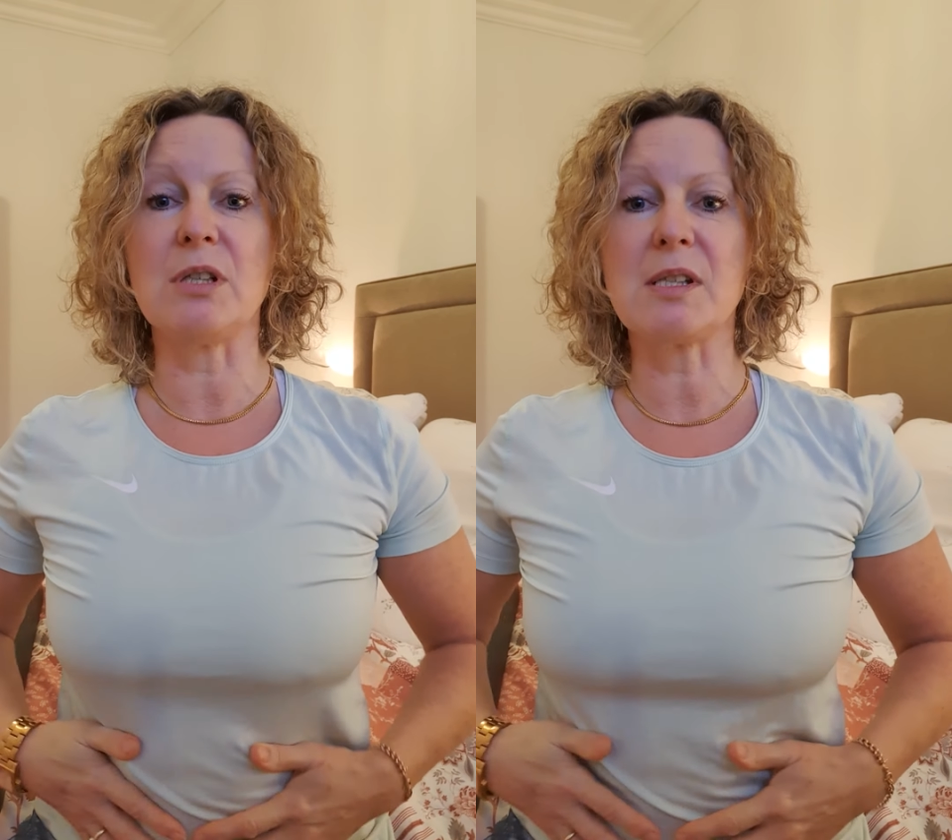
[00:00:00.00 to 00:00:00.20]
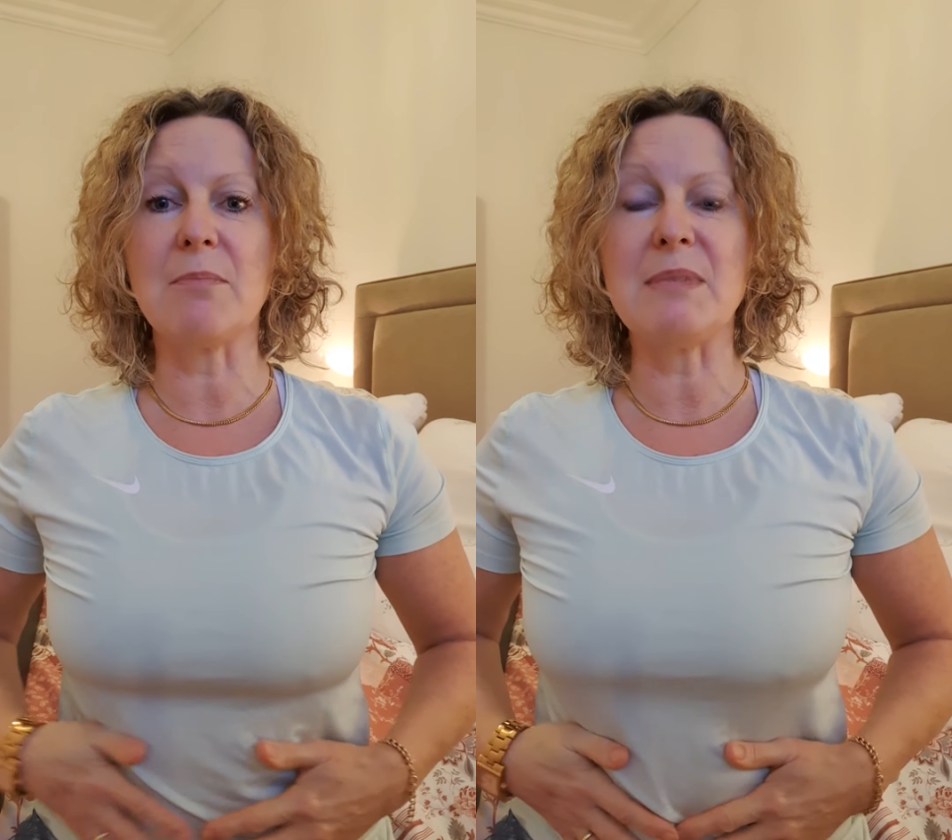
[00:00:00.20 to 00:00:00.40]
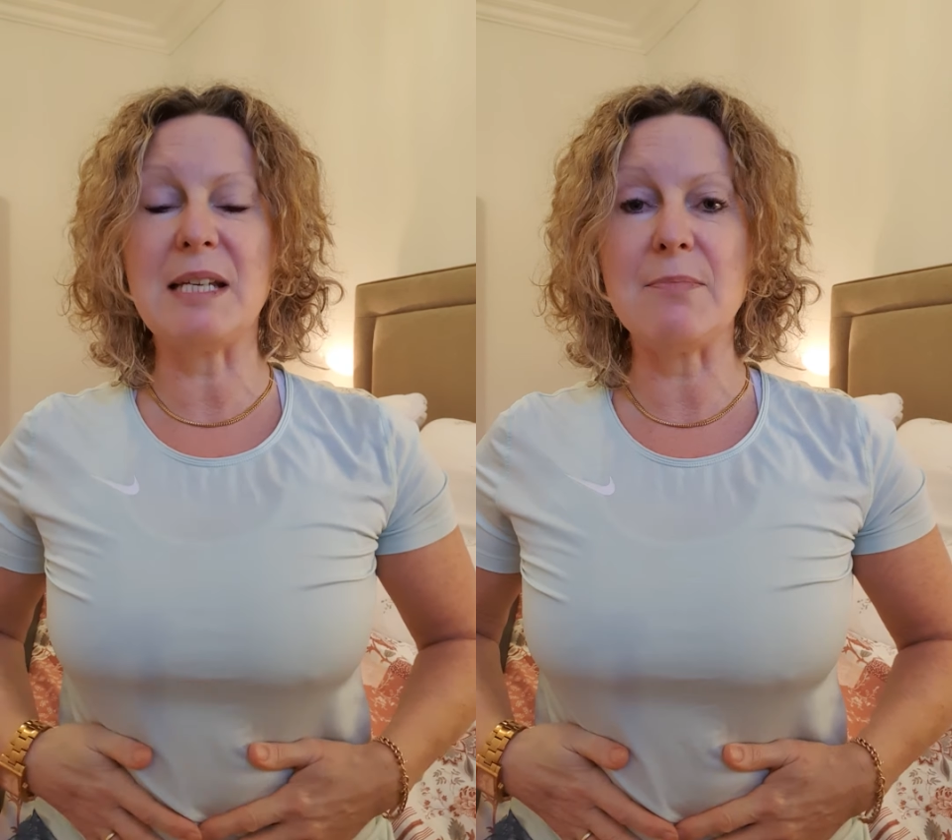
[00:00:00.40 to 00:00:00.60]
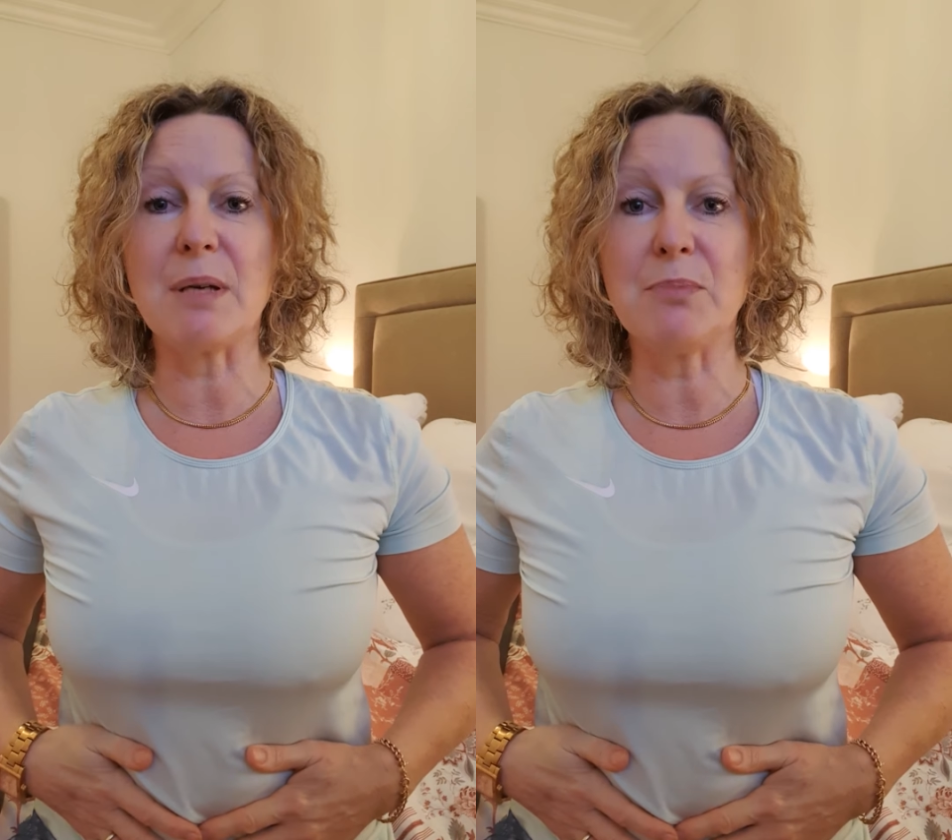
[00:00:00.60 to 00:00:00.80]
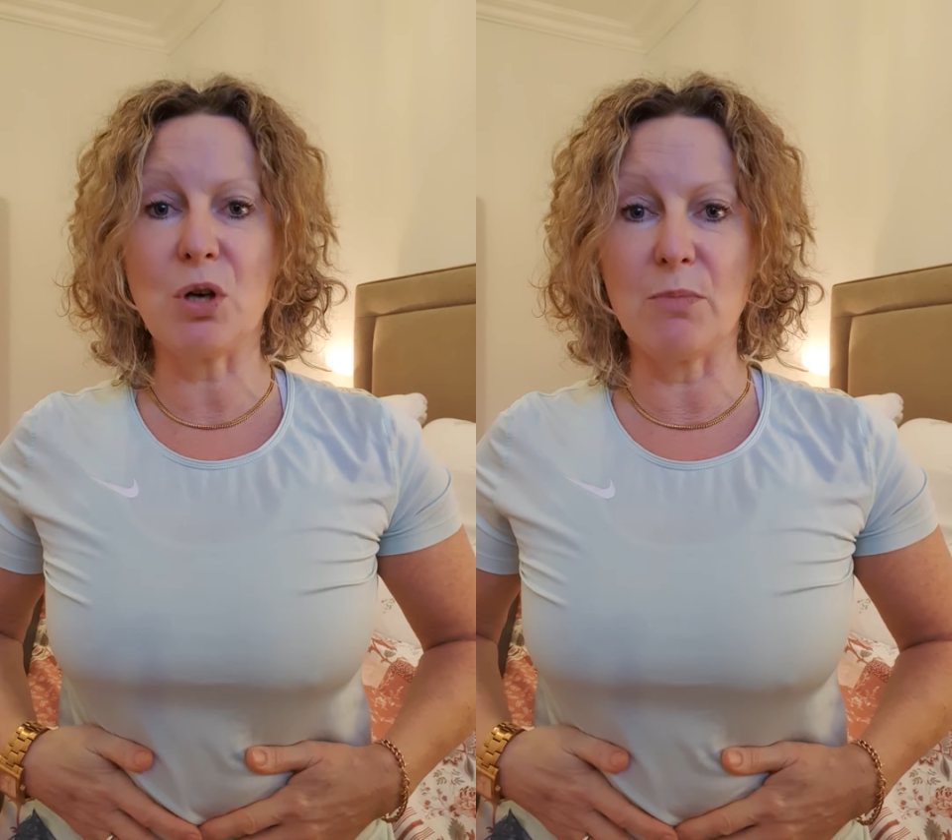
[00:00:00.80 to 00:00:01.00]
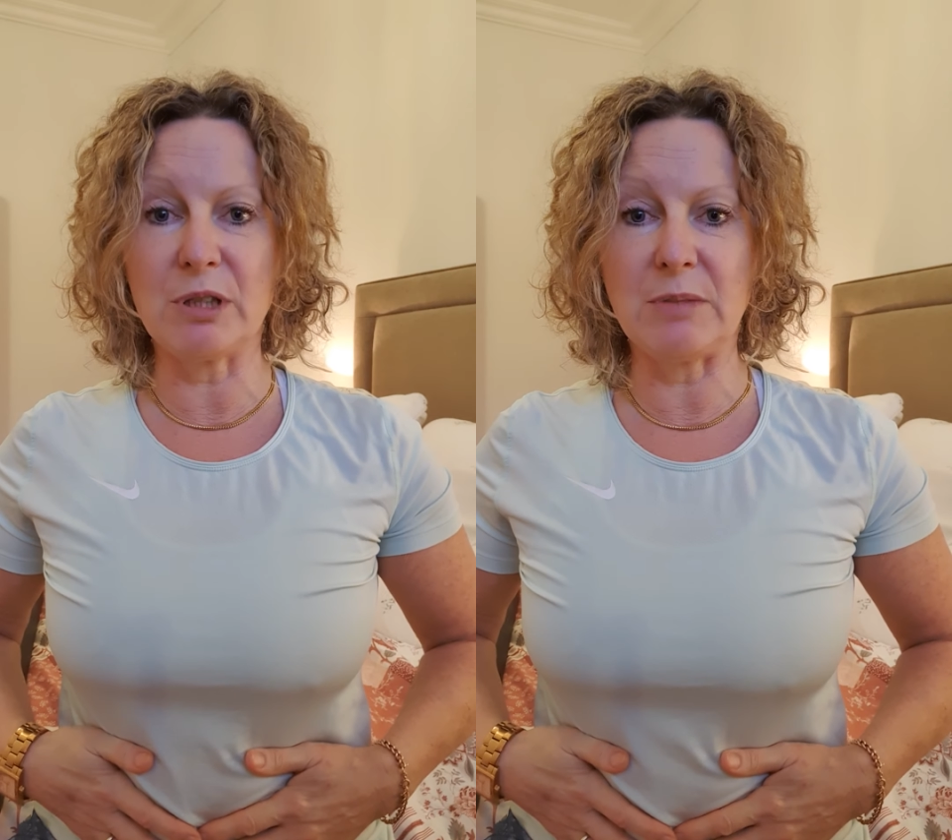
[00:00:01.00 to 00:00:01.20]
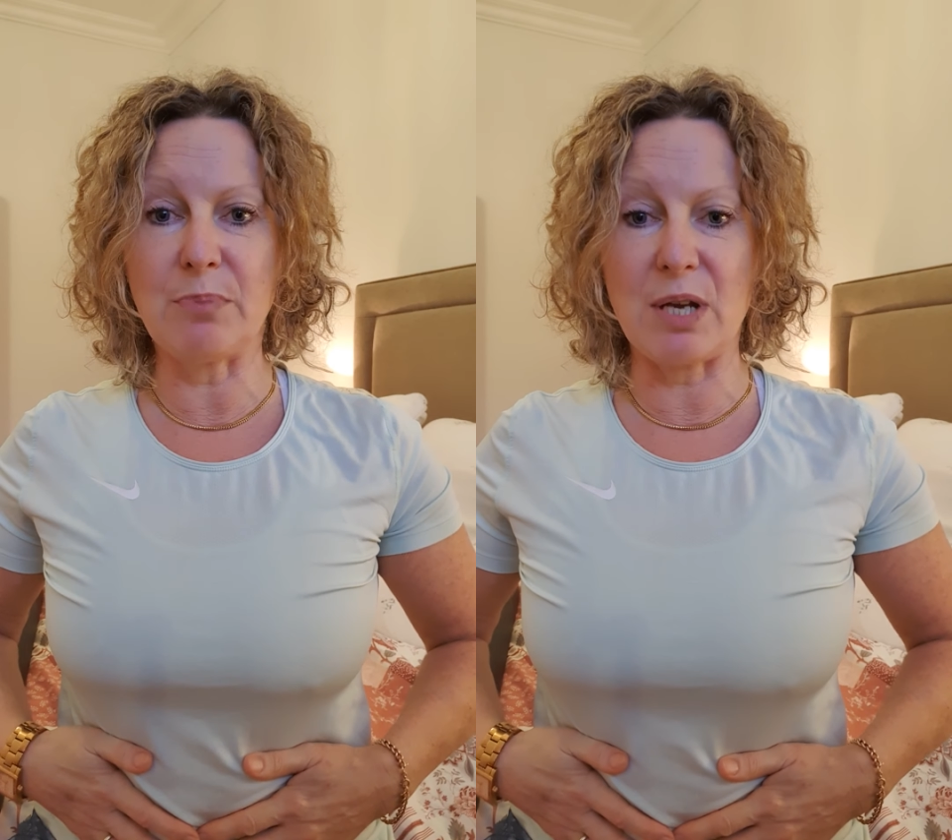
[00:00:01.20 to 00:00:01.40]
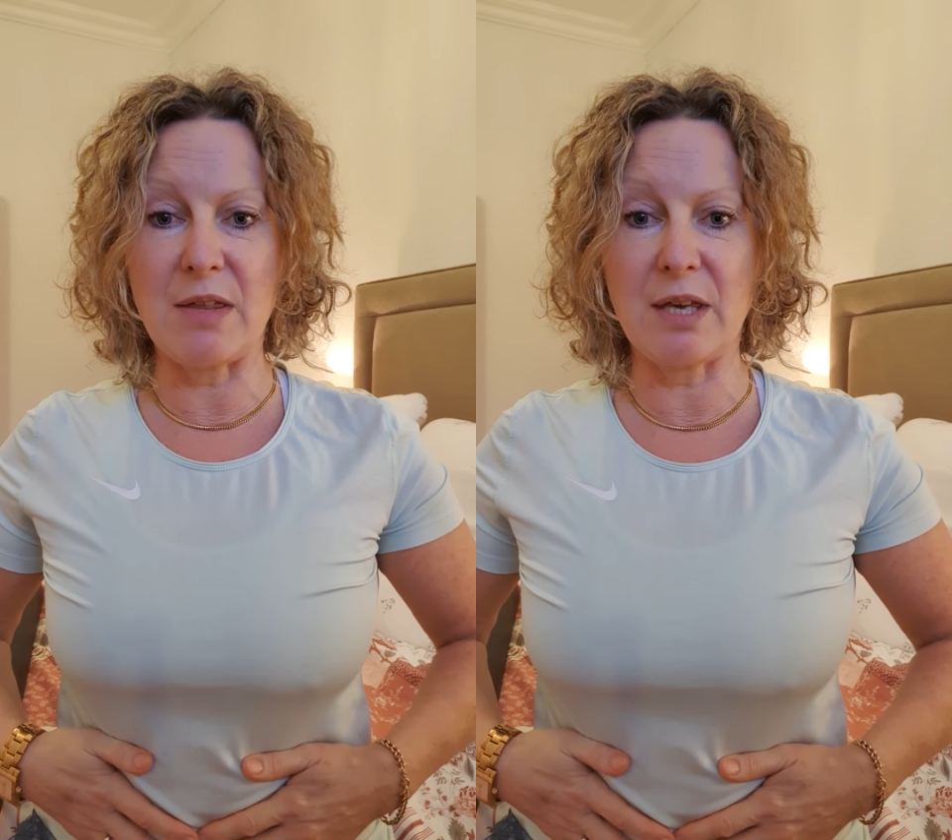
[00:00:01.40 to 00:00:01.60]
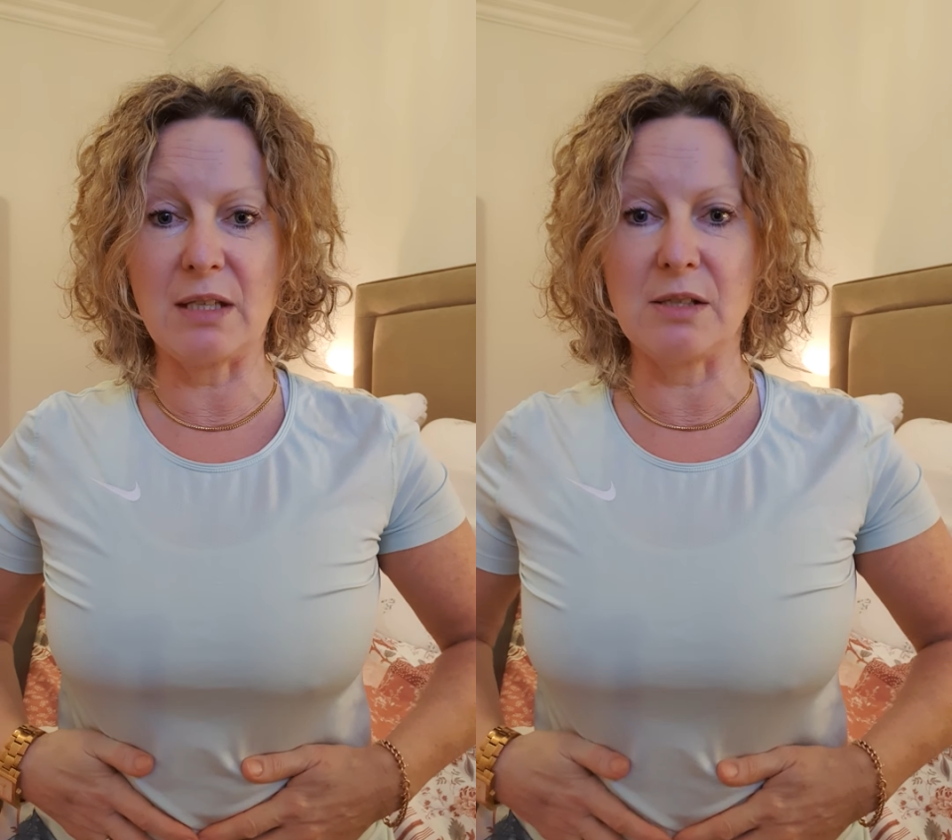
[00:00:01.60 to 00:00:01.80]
some deep abdominal breathing.